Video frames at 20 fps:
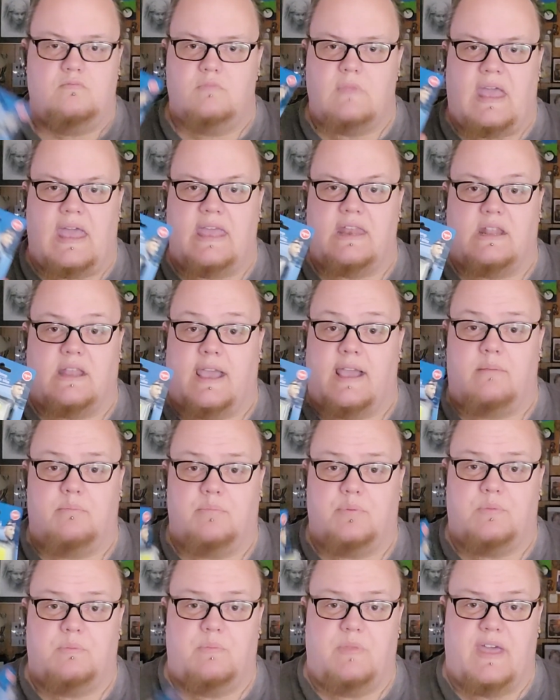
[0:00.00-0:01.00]

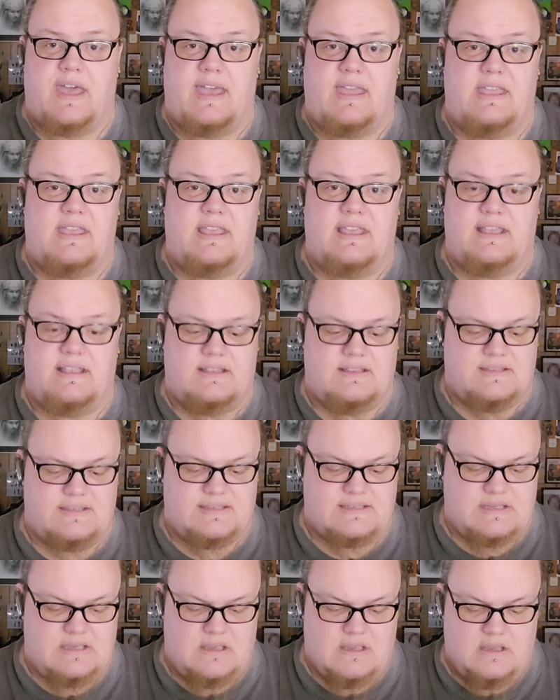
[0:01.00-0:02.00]
headlamp that
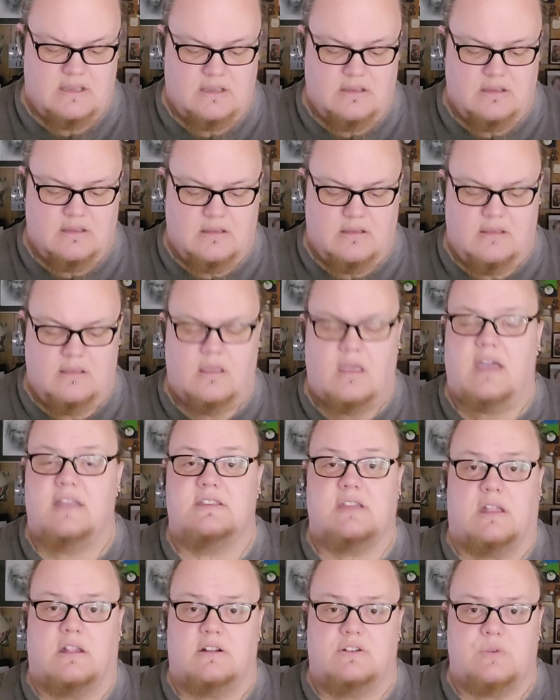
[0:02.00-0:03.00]
is
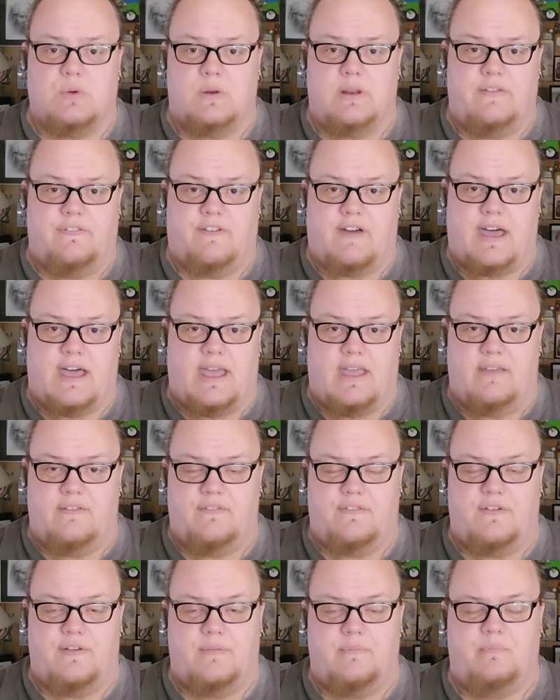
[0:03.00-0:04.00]

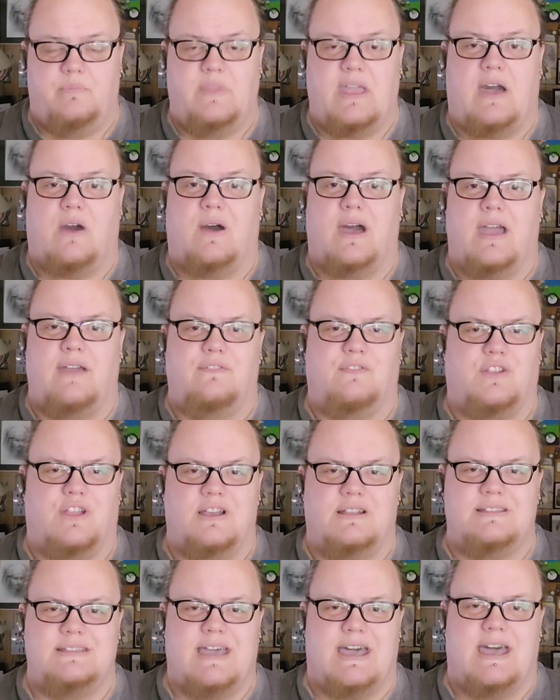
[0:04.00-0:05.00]
$1.25. Now, I've
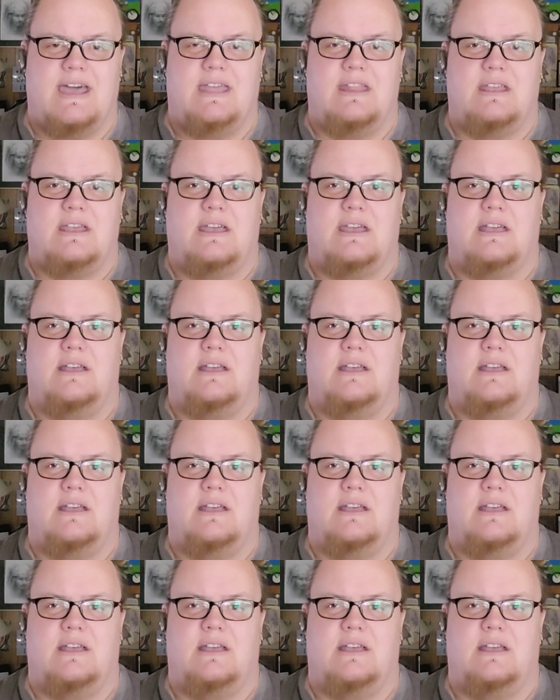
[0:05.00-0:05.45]
looked at